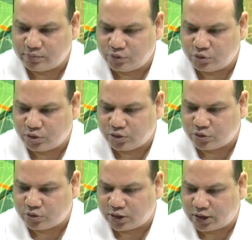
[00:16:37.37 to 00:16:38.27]
you
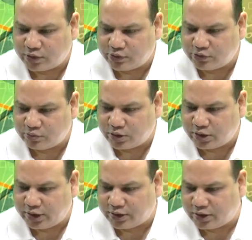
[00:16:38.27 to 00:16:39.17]
also add this word
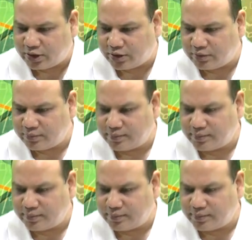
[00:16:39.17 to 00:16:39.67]
net gain